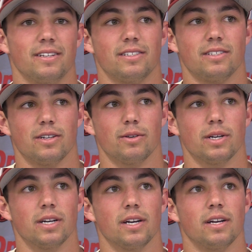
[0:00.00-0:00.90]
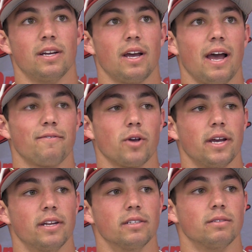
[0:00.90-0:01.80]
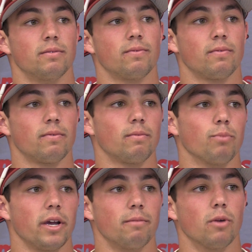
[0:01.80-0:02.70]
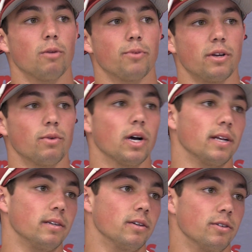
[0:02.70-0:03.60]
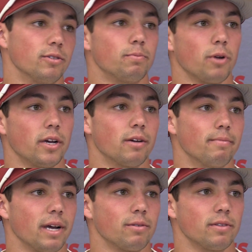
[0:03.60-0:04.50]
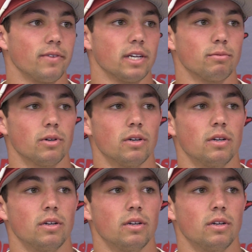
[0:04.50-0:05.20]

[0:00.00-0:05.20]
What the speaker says: So after I hit his breaking ball pretty well, I knew he's probably coming back with a fastball.